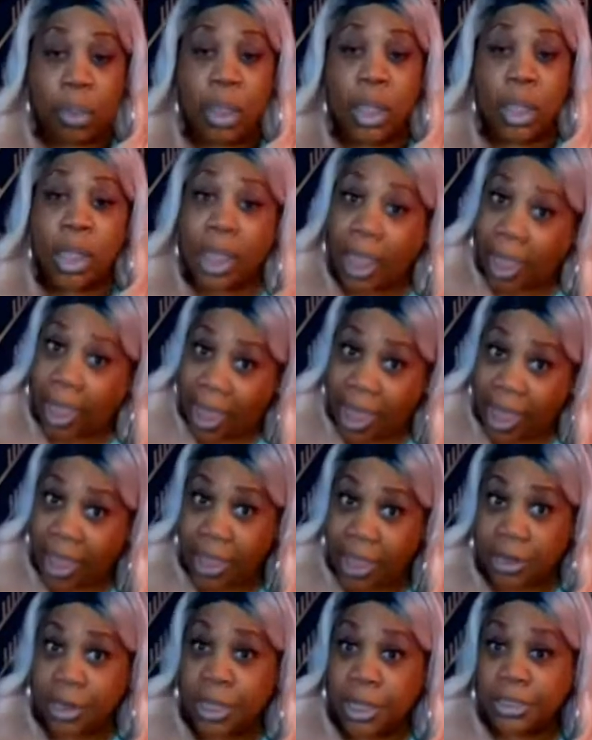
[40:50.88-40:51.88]
And
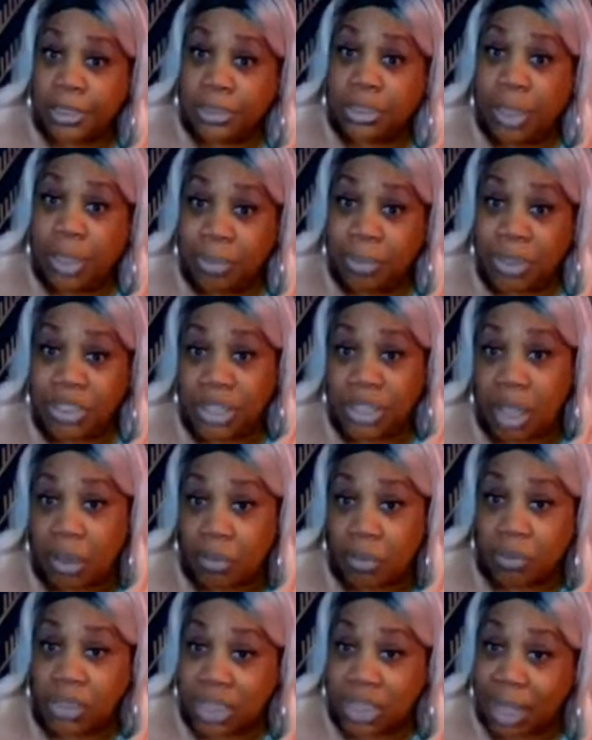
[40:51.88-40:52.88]
let me tell you,
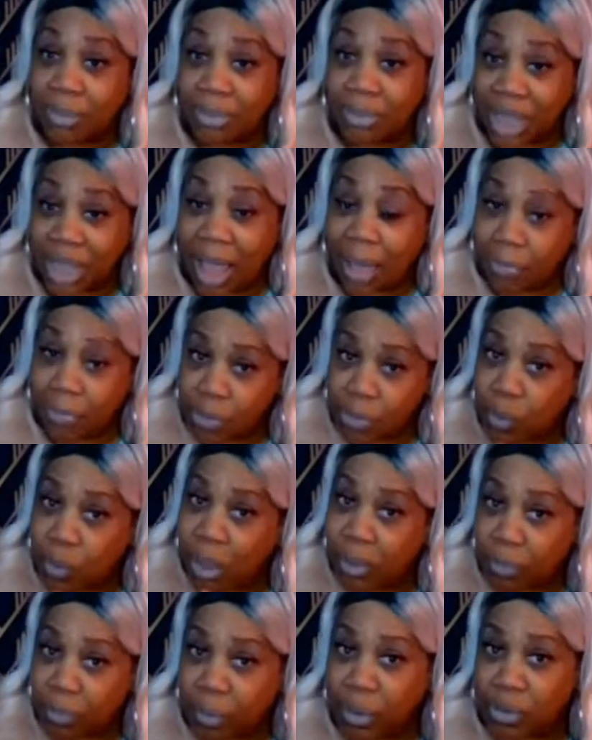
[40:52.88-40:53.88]
sometimes one
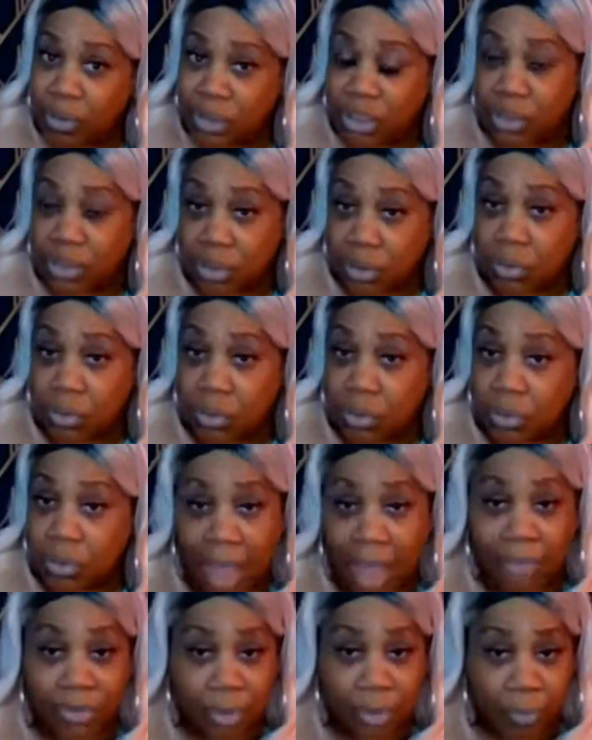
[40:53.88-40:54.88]
person do
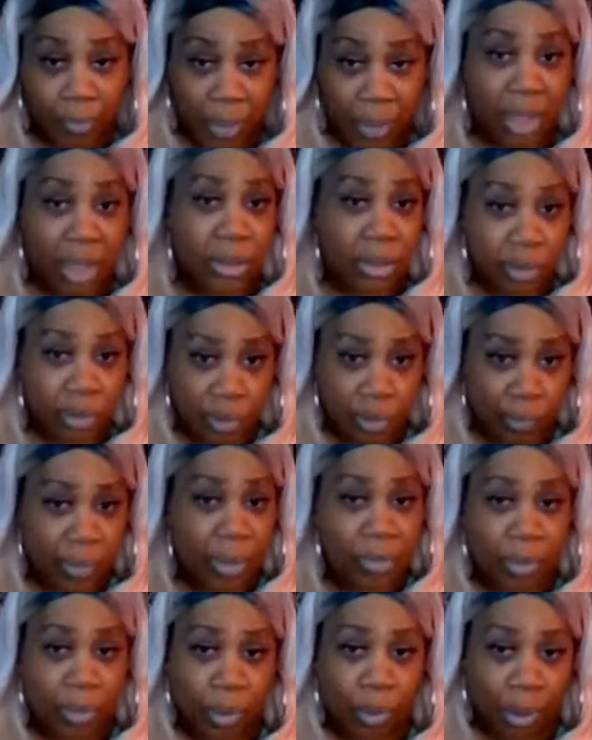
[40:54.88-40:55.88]
have to be a little bit
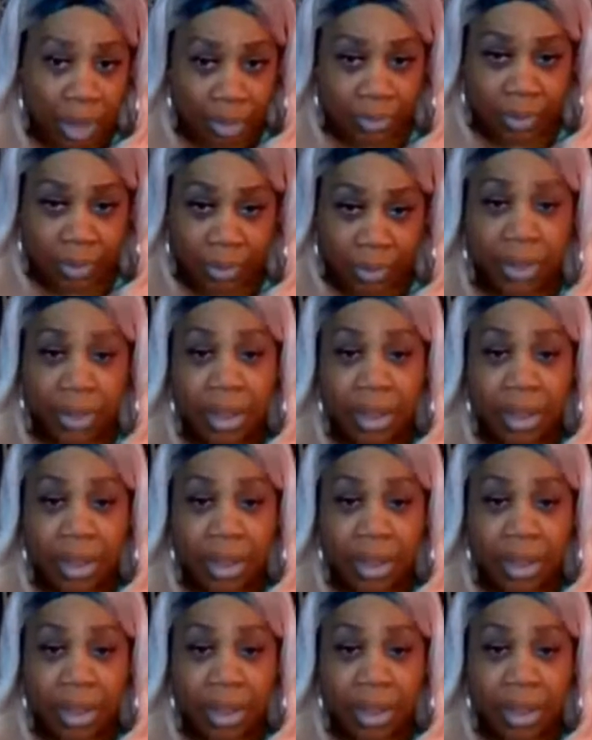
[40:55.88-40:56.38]
more of the